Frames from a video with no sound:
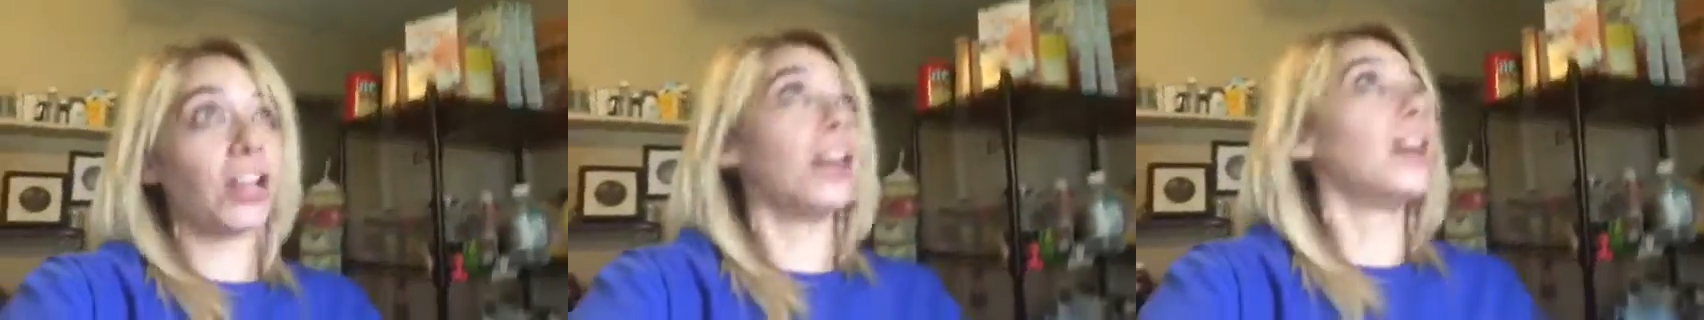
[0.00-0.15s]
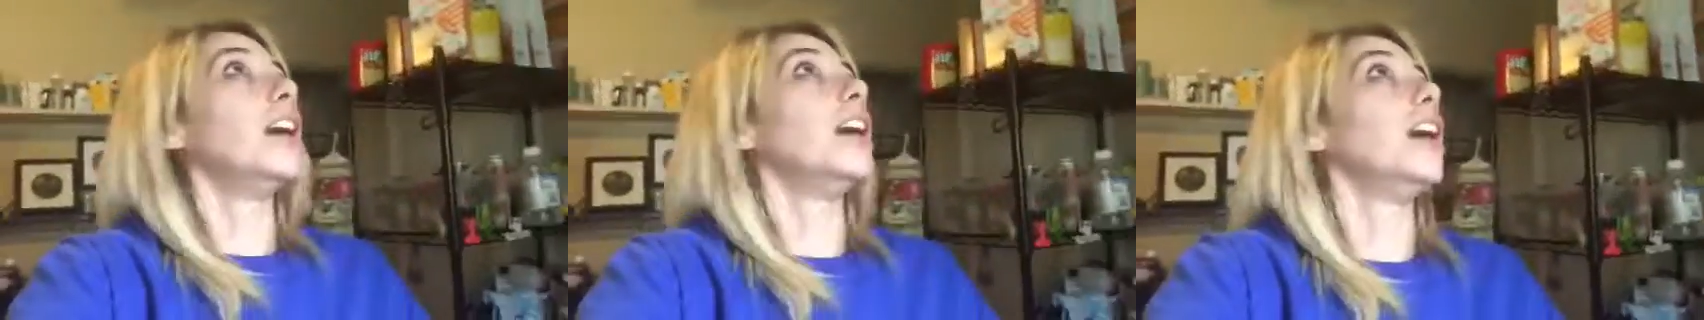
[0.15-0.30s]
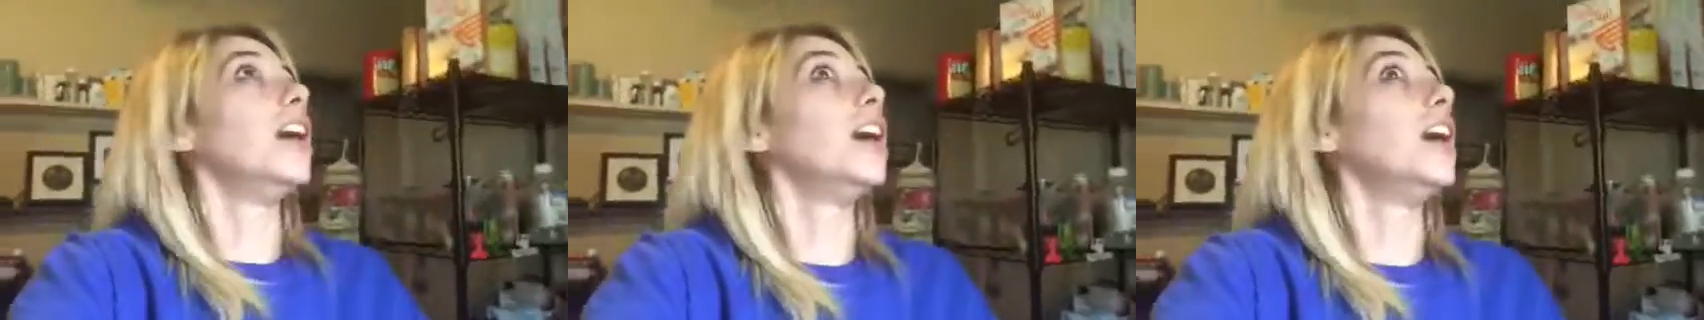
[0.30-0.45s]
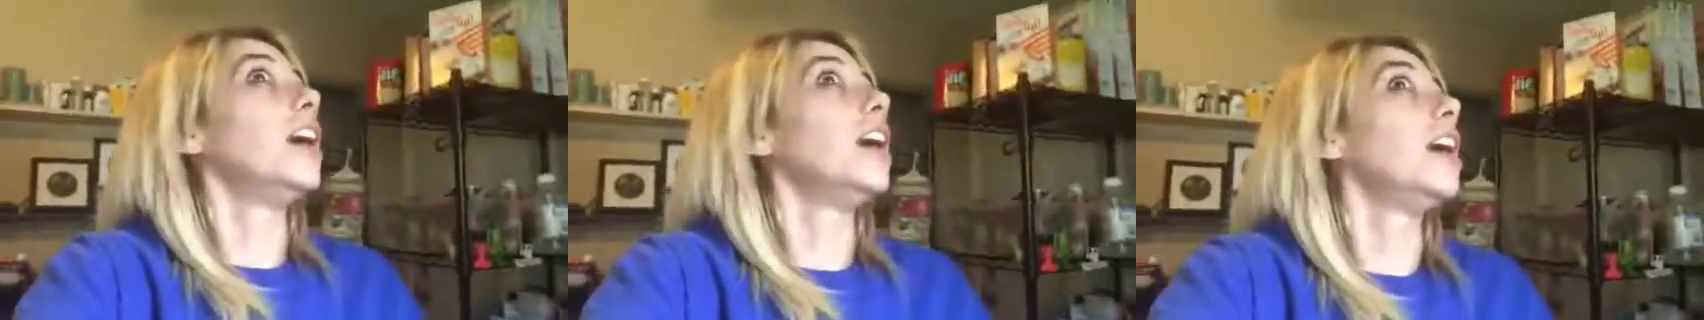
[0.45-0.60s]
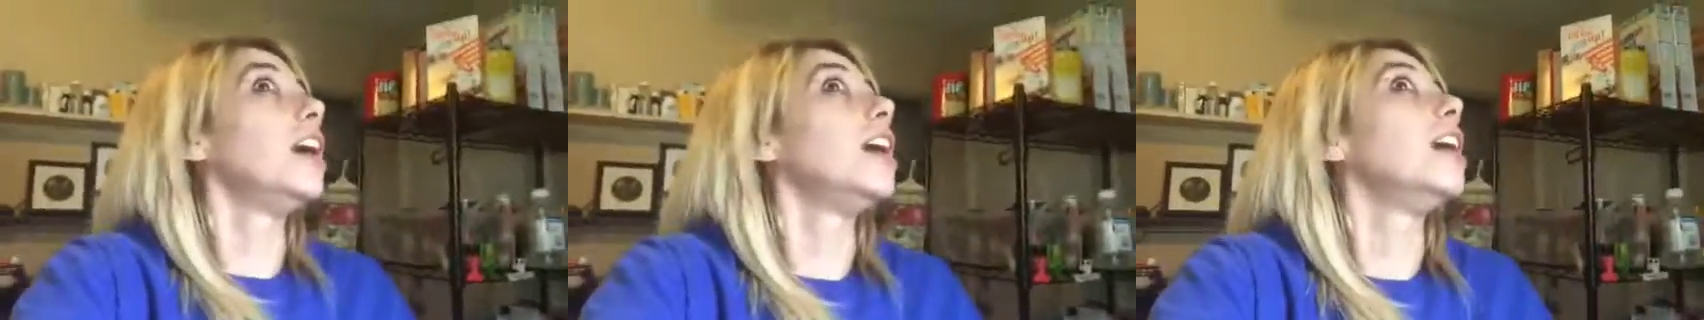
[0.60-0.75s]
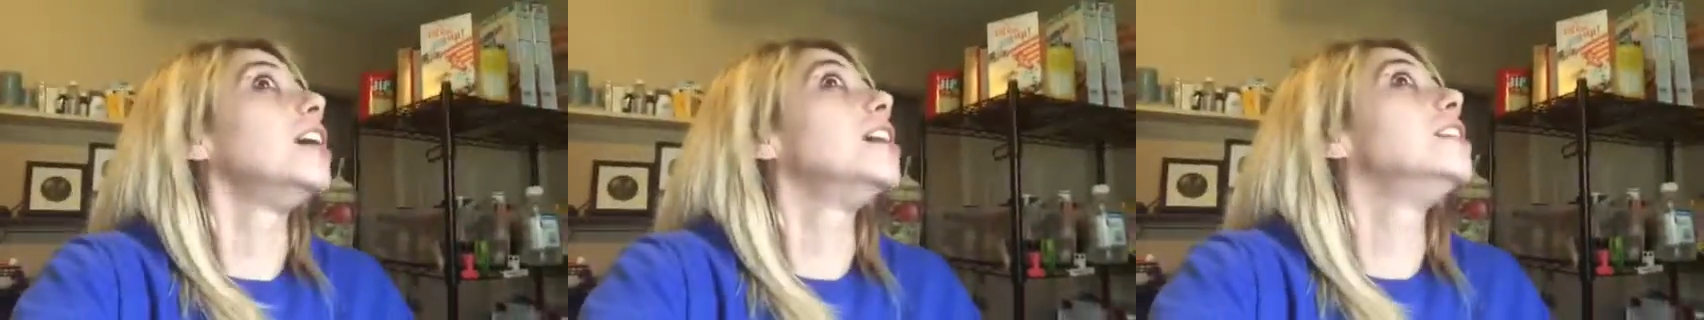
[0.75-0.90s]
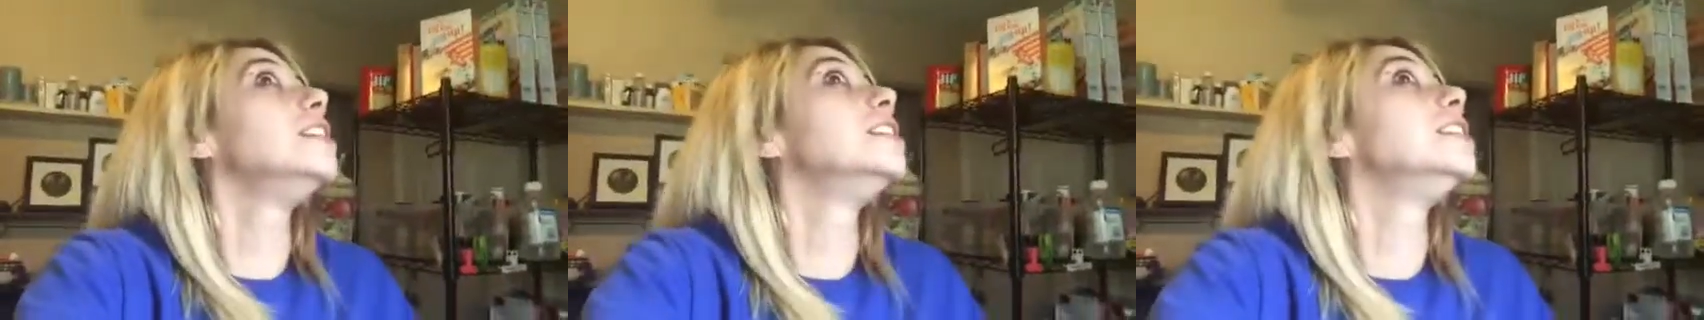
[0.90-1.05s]

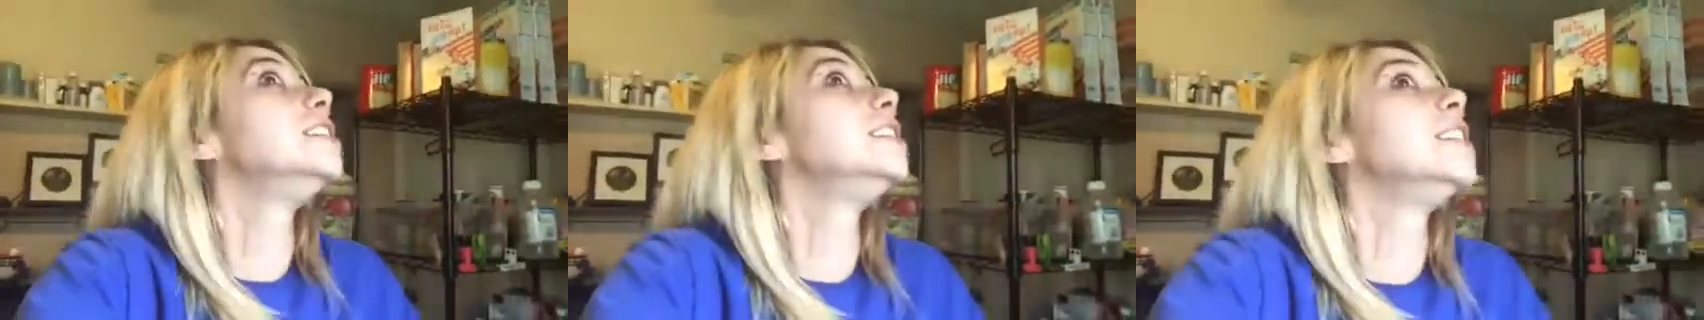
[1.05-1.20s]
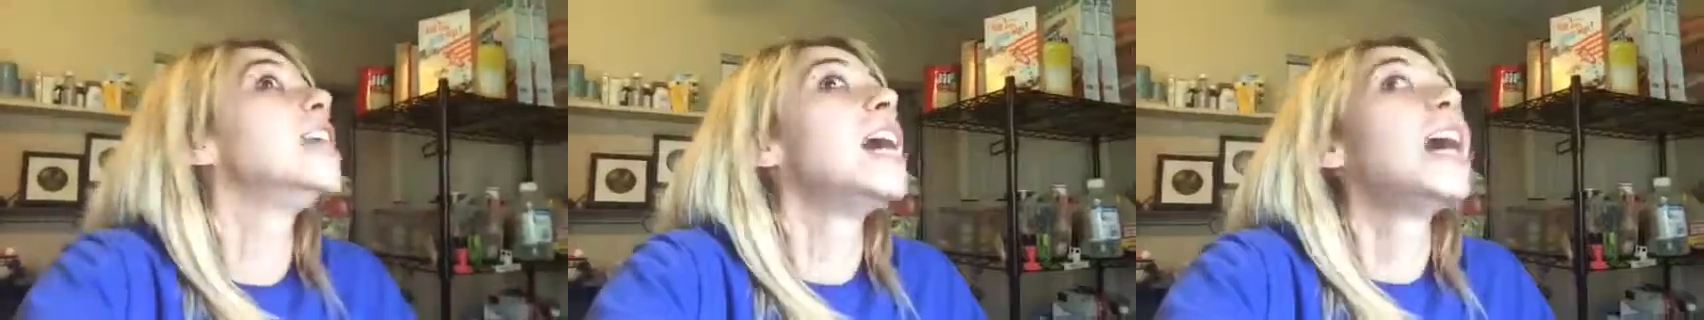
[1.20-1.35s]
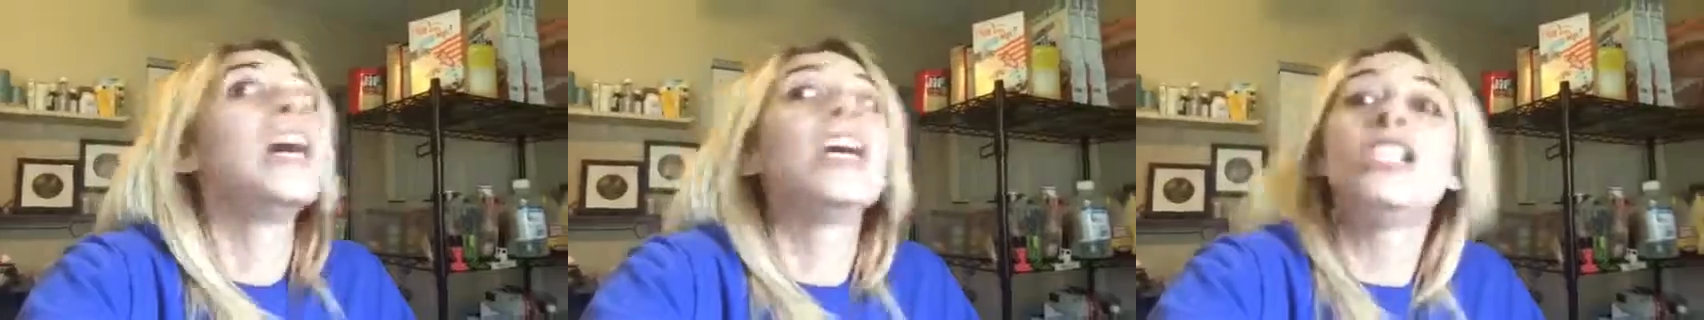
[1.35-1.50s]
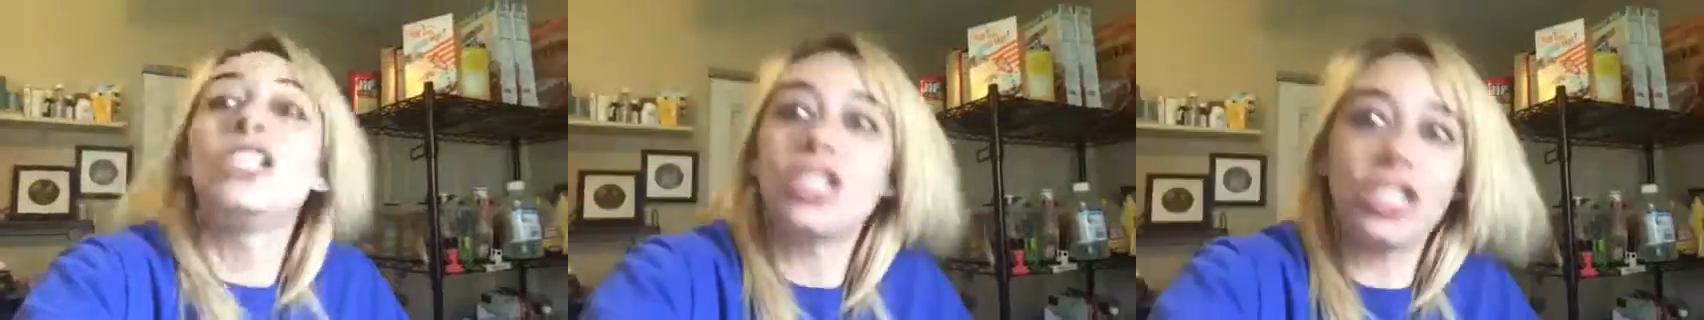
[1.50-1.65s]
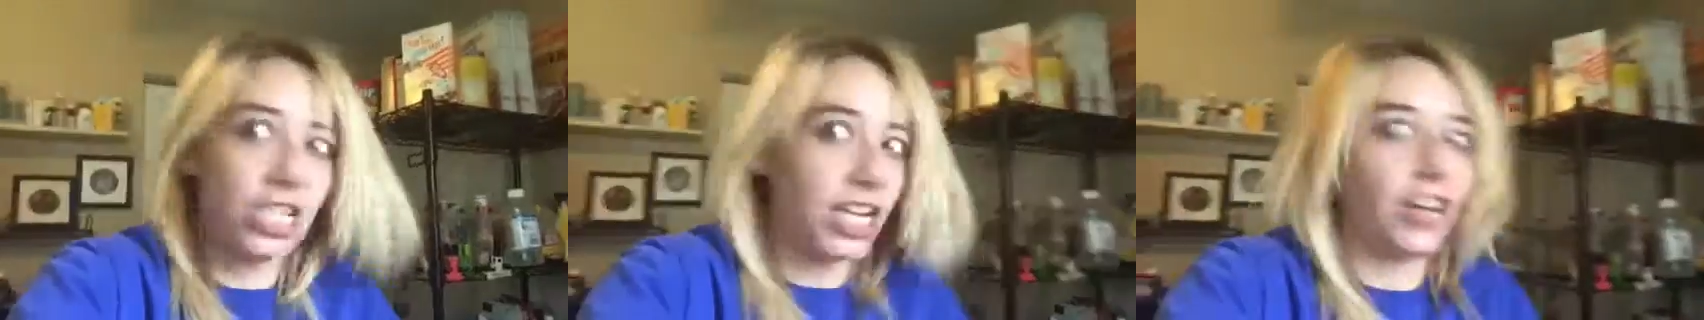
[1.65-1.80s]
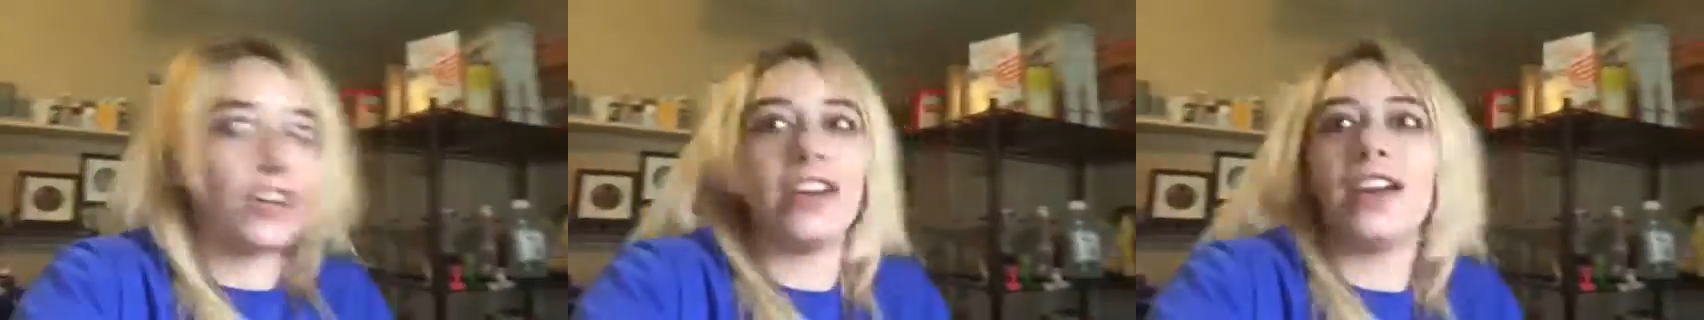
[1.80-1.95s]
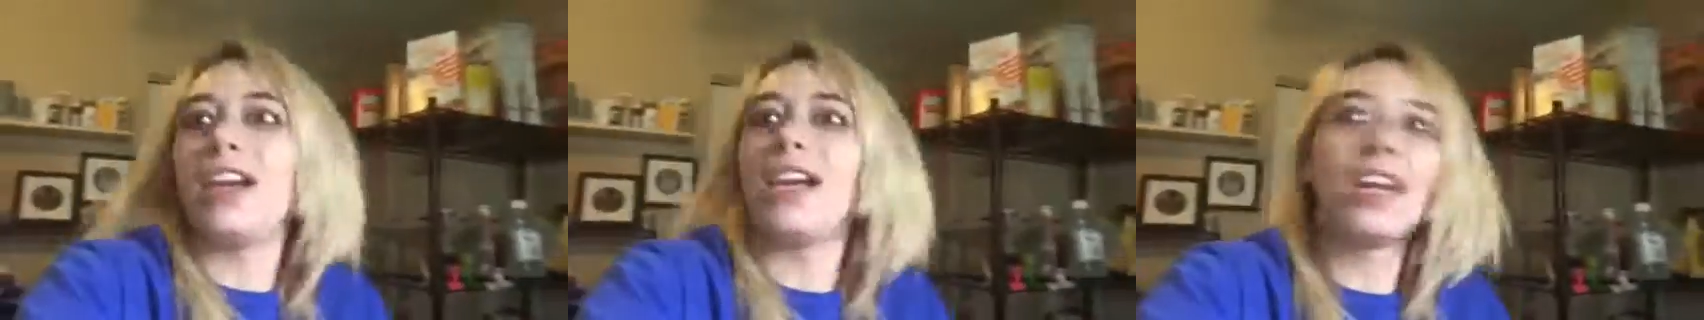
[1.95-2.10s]
because
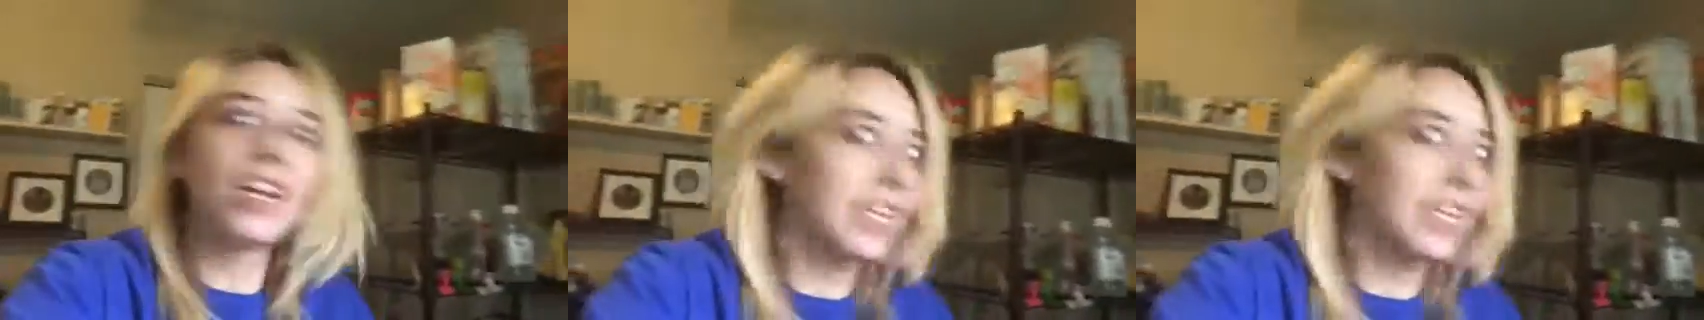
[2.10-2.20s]
sharing